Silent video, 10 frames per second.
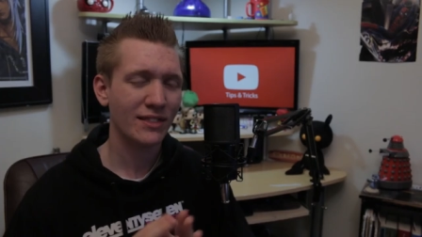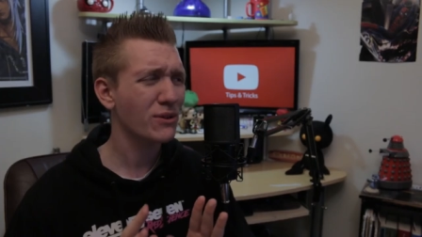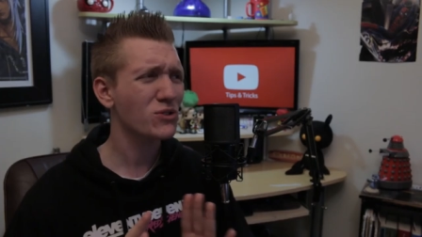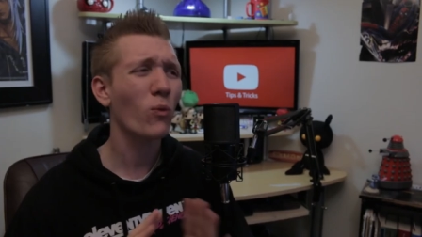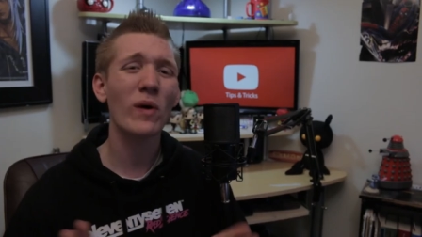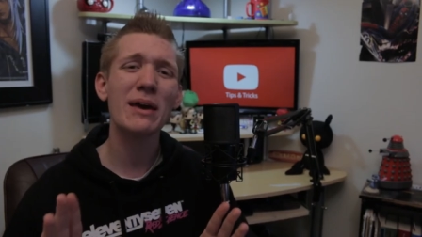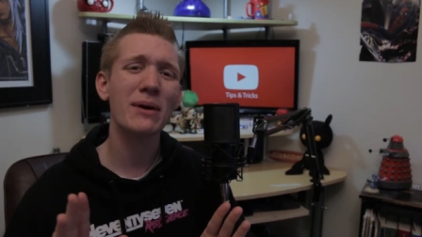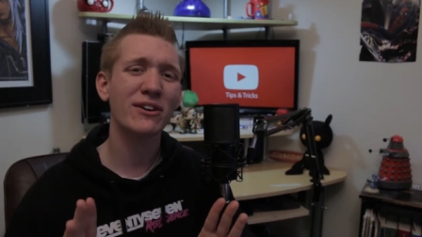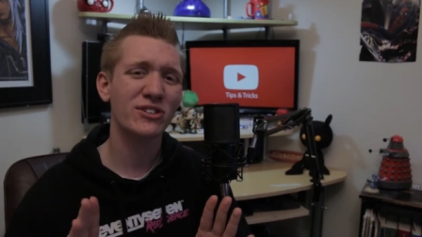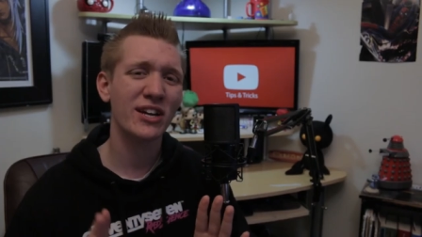there is a way
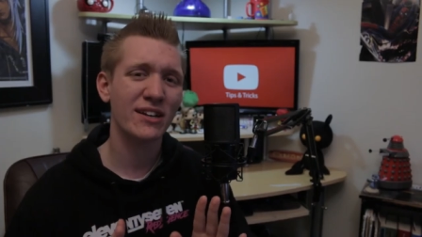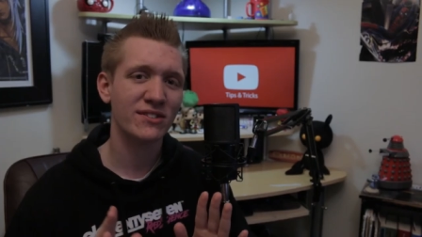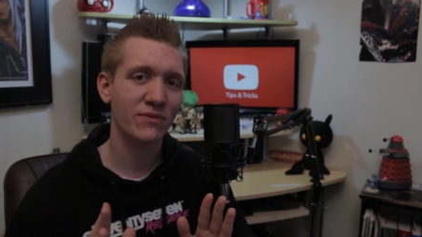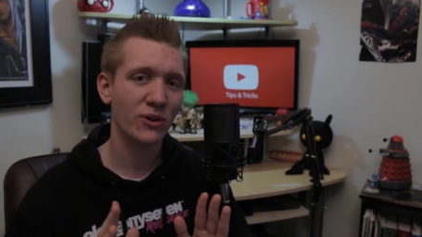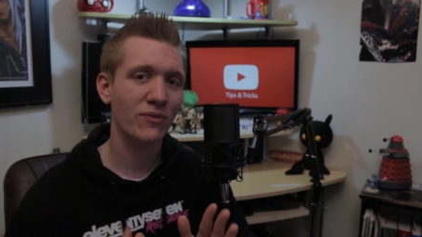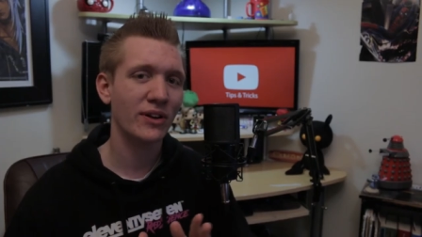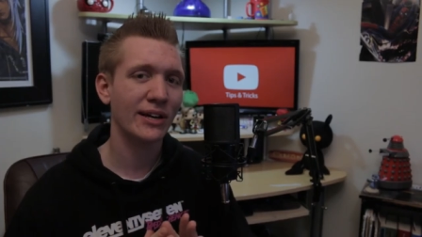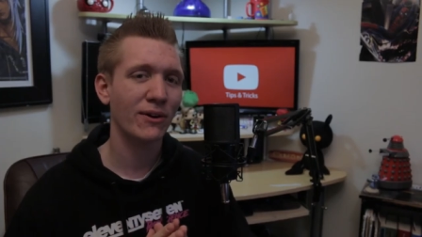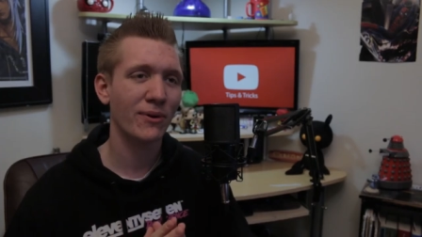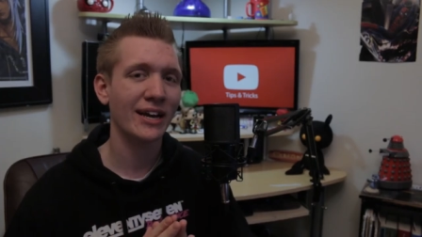better chance of your
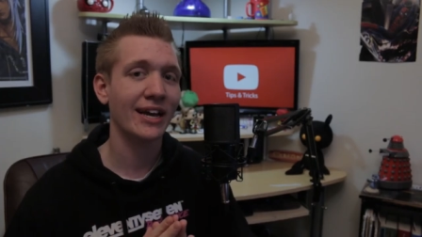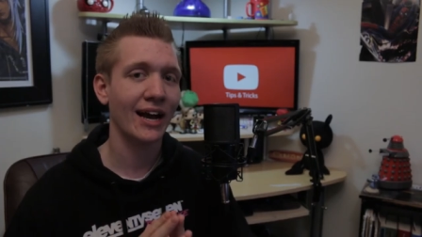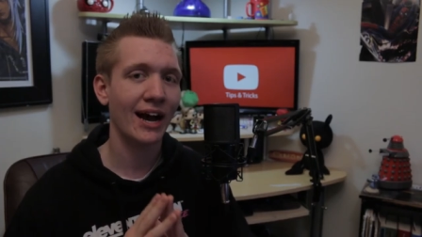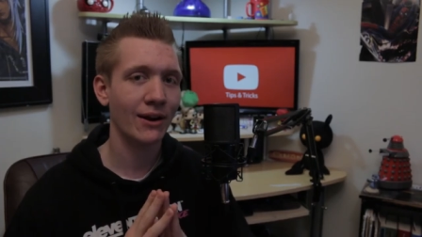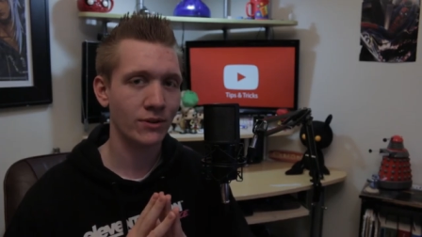video ranking higher